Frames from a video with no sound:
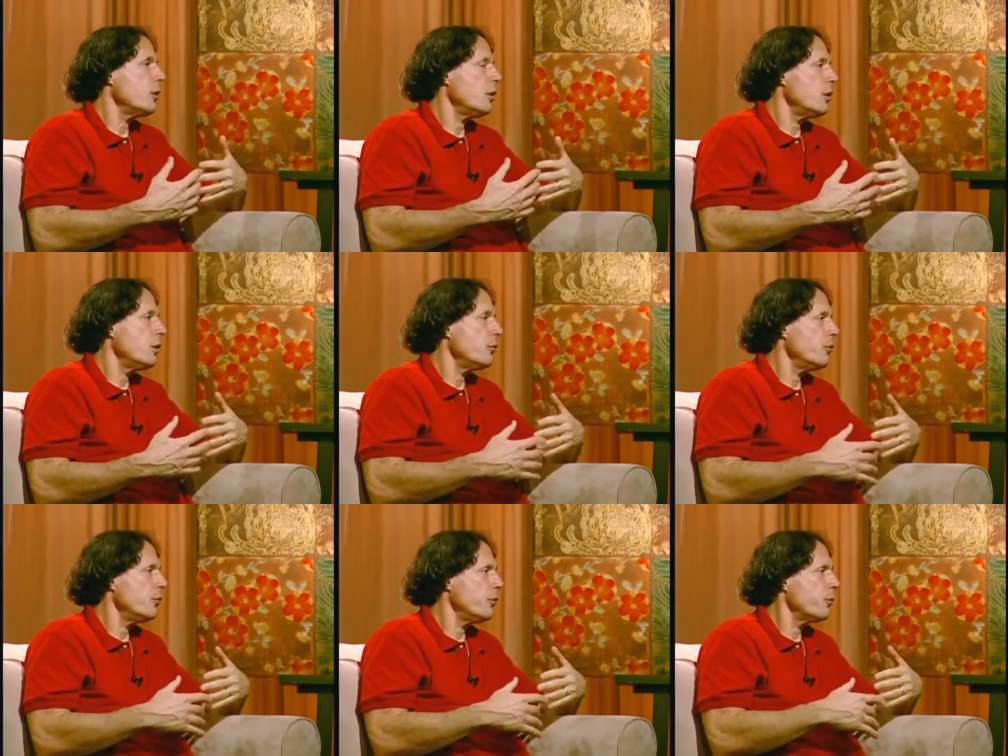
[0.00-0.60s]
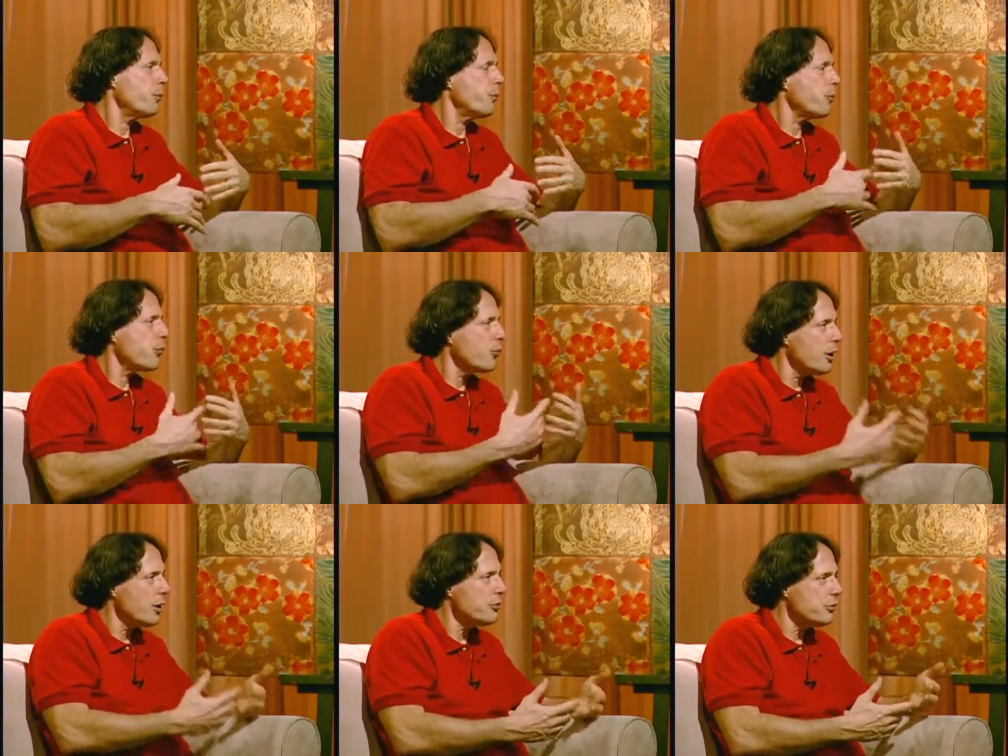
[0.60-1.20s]
of the
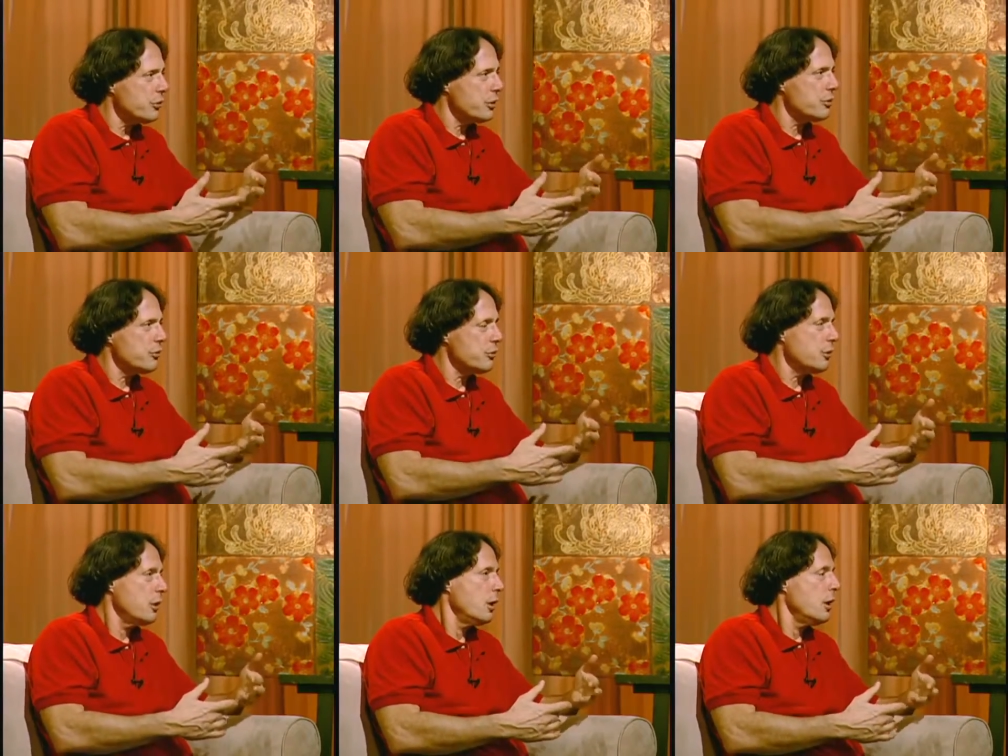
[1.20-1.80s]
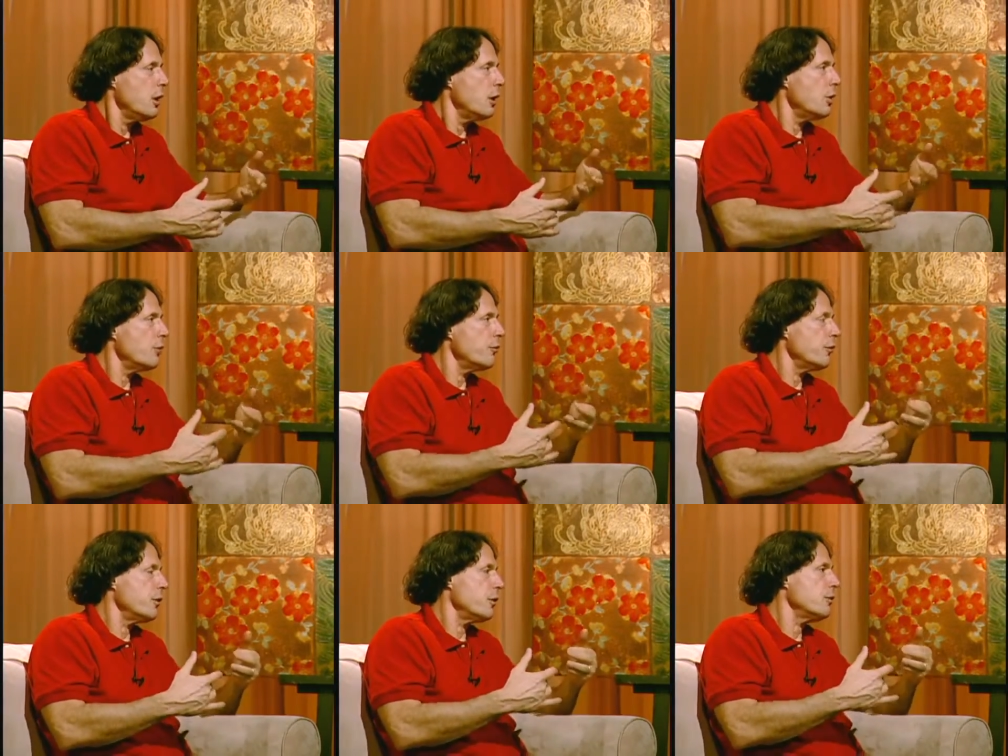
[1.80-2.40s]
process
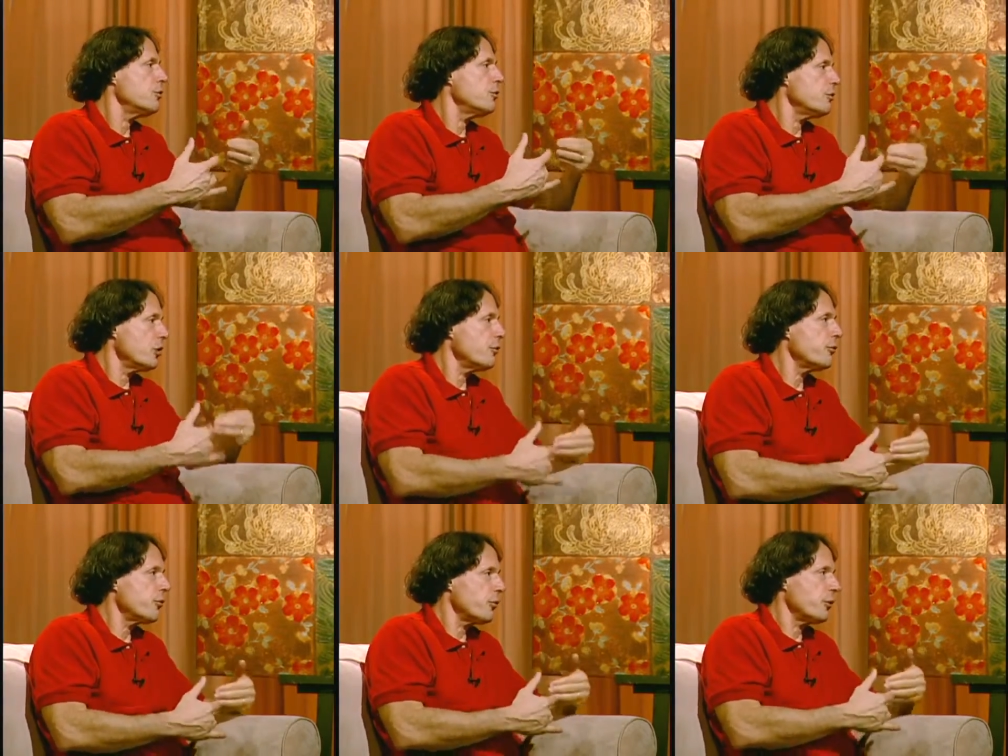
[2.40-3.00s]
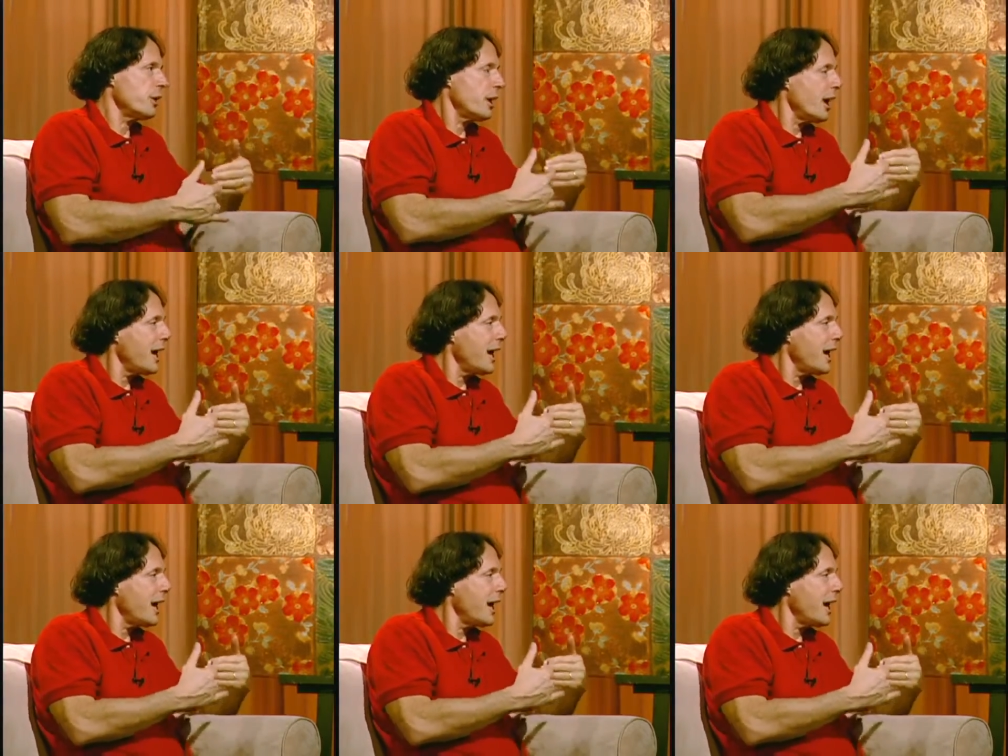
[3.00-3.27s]
of the suffering